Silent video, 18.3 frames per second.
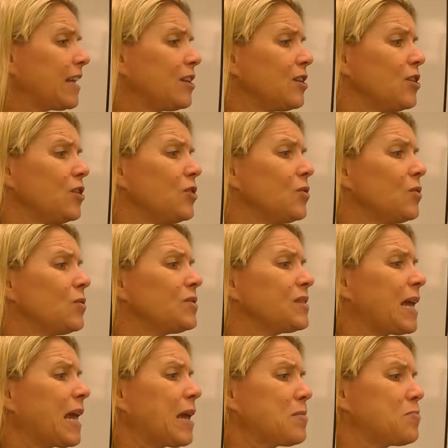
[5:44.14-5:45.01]
use
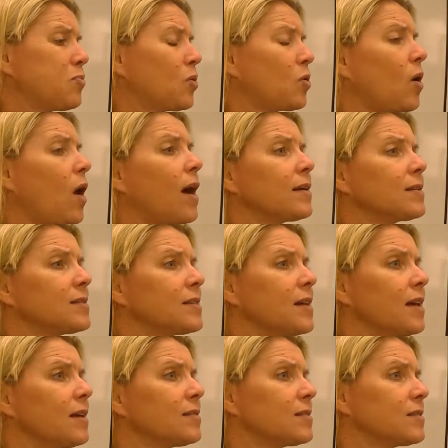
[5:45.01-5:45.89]
a
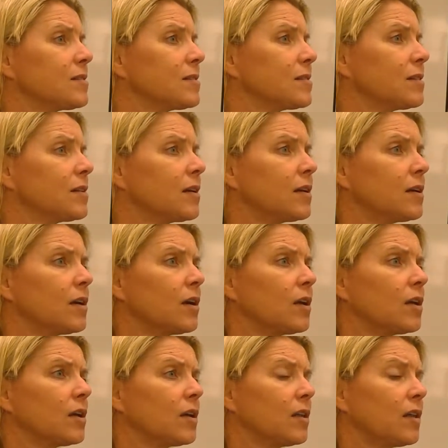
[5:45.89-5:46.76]
process,
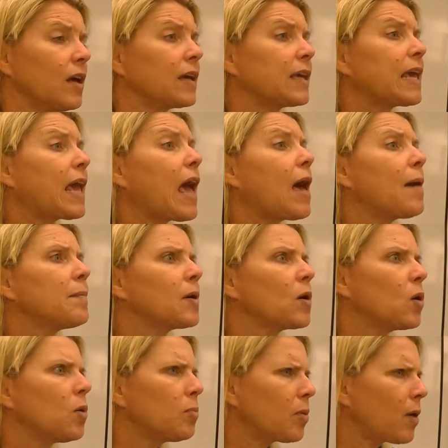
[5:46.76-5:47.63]
a
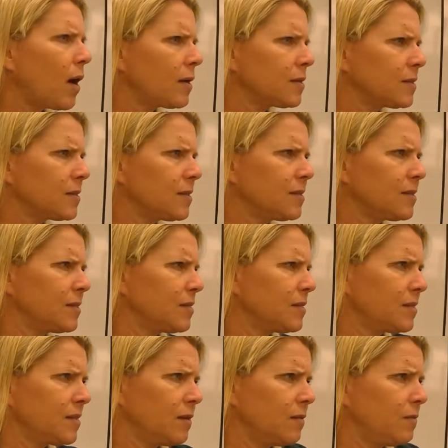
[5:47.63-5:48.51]
chemical process
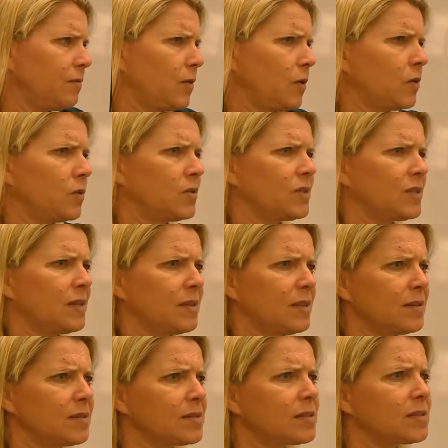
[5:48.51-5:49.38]
instead of
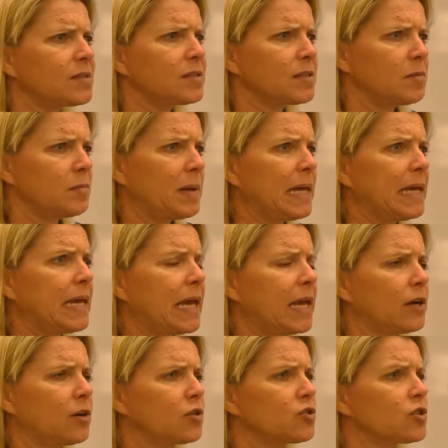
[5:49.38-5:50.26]
photosynthesis to make
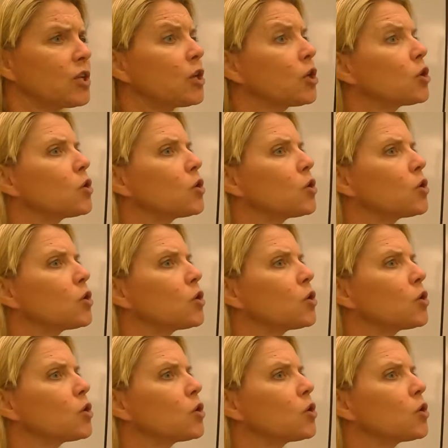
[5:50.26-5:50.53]
energy.